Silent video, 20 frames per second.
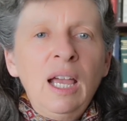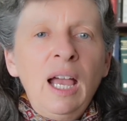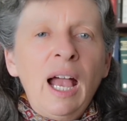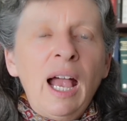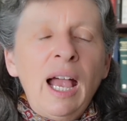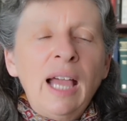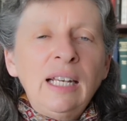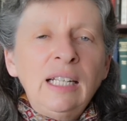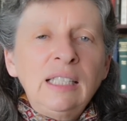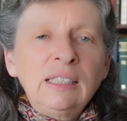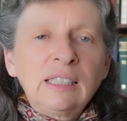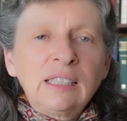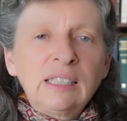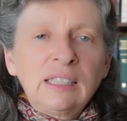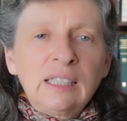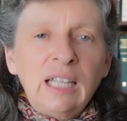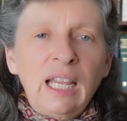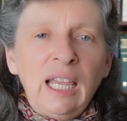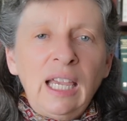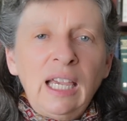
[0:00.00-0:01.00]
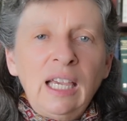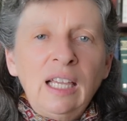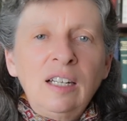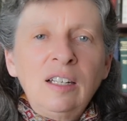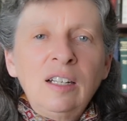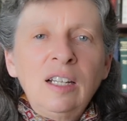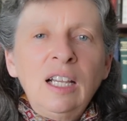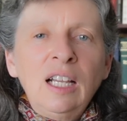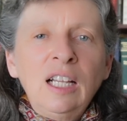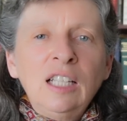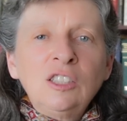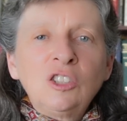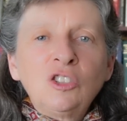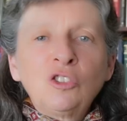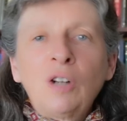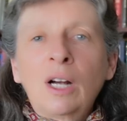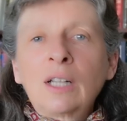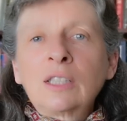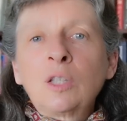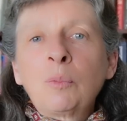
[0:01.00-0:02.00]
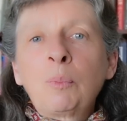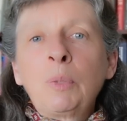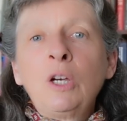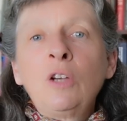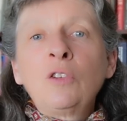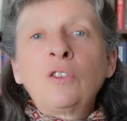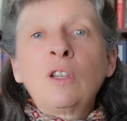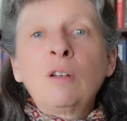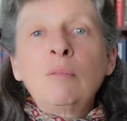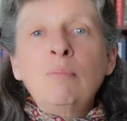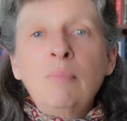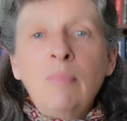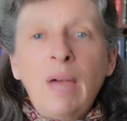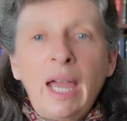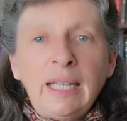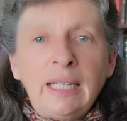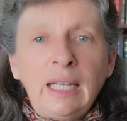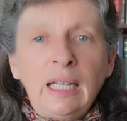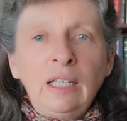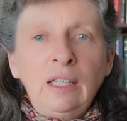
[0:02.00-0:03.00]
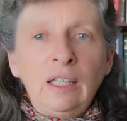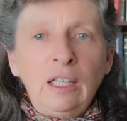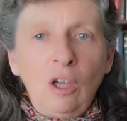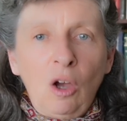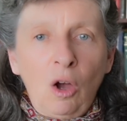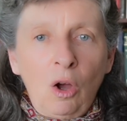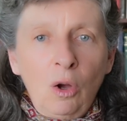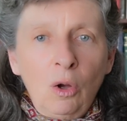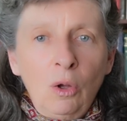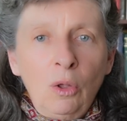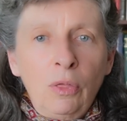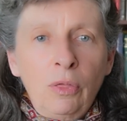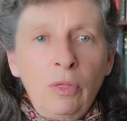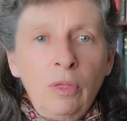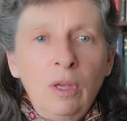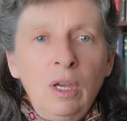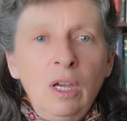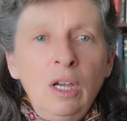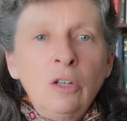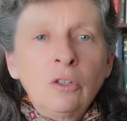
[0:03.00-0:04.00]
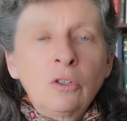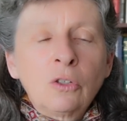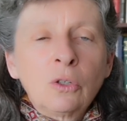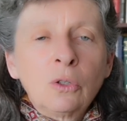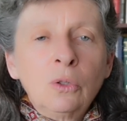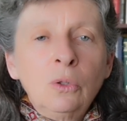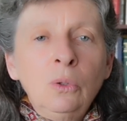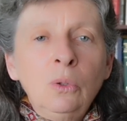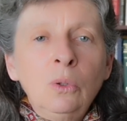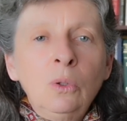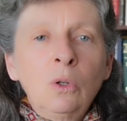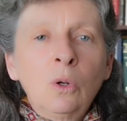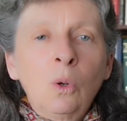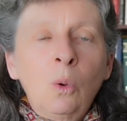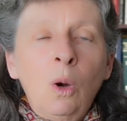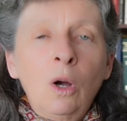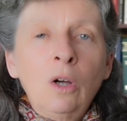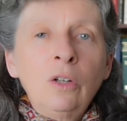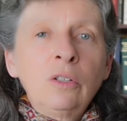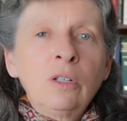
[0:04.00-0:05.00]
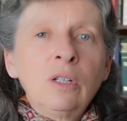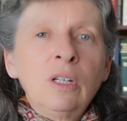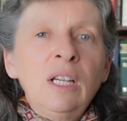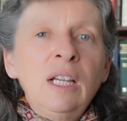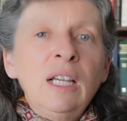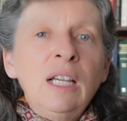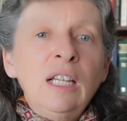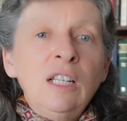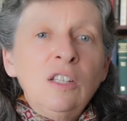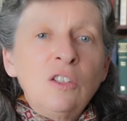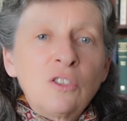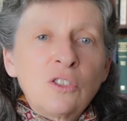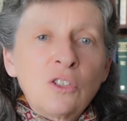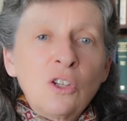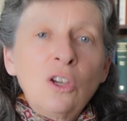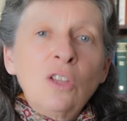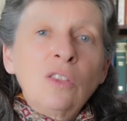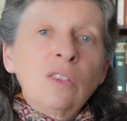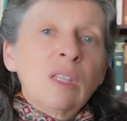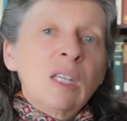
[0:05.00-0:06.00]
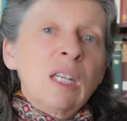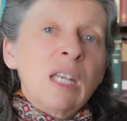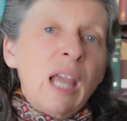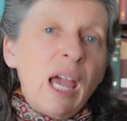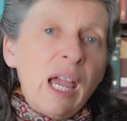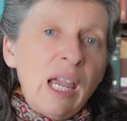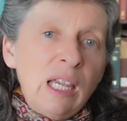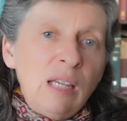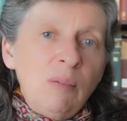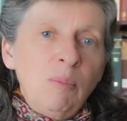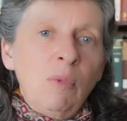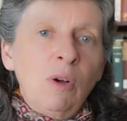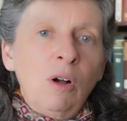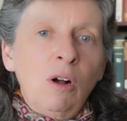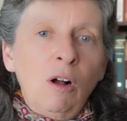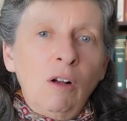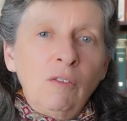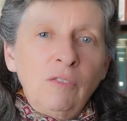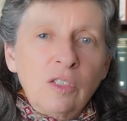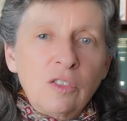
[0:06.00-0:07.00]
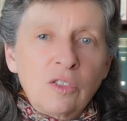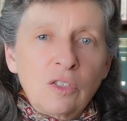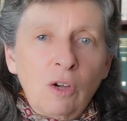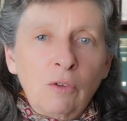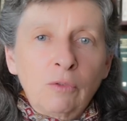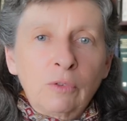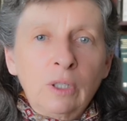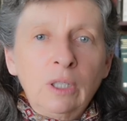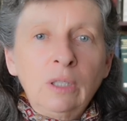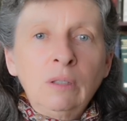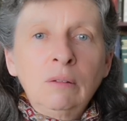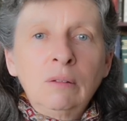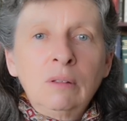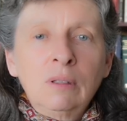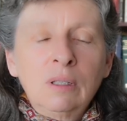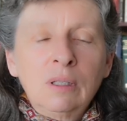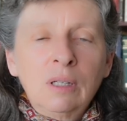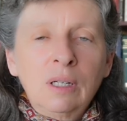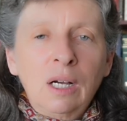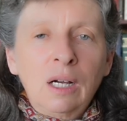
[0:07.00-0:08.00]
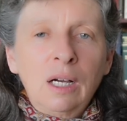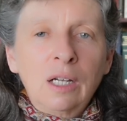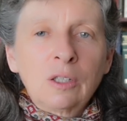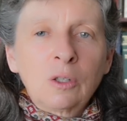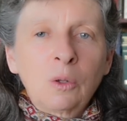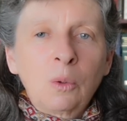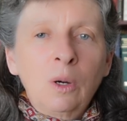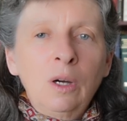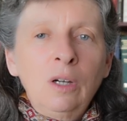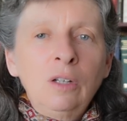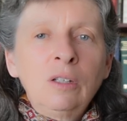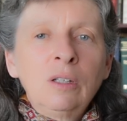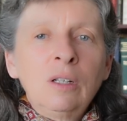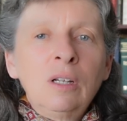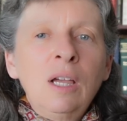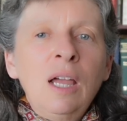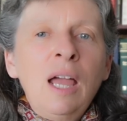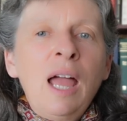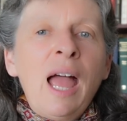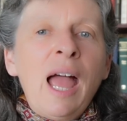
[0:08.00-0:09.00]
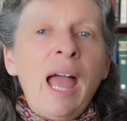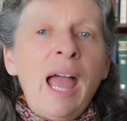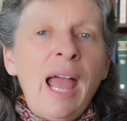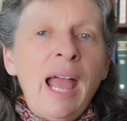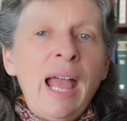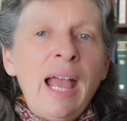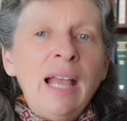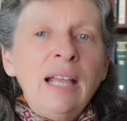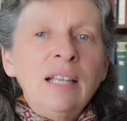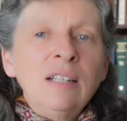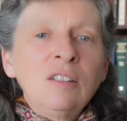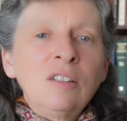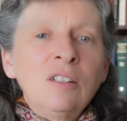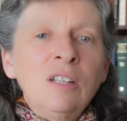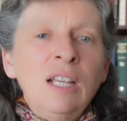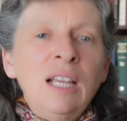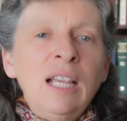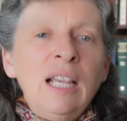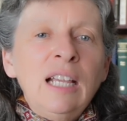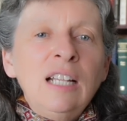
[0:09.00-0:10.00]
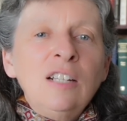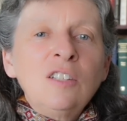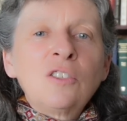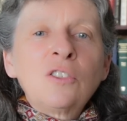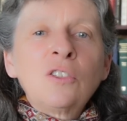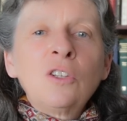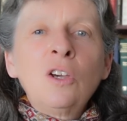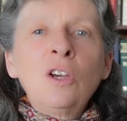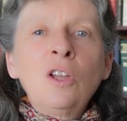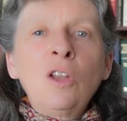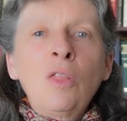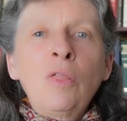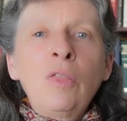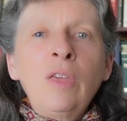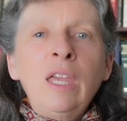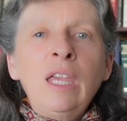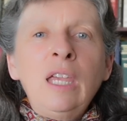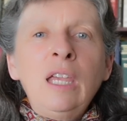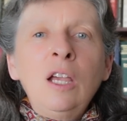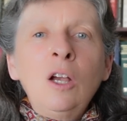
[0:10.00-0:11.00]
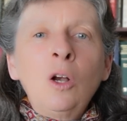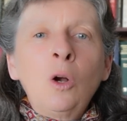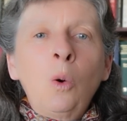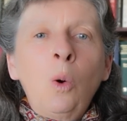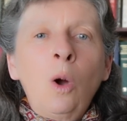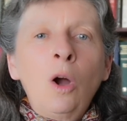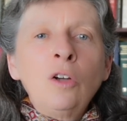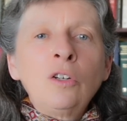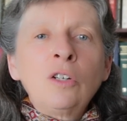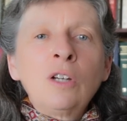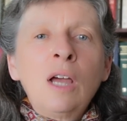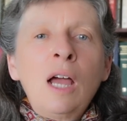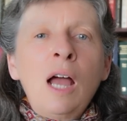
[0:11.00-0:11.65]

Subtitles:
and instead instruct the person making the oath to, quote, insert the name of the sovereign, unquote, and insert the, quote,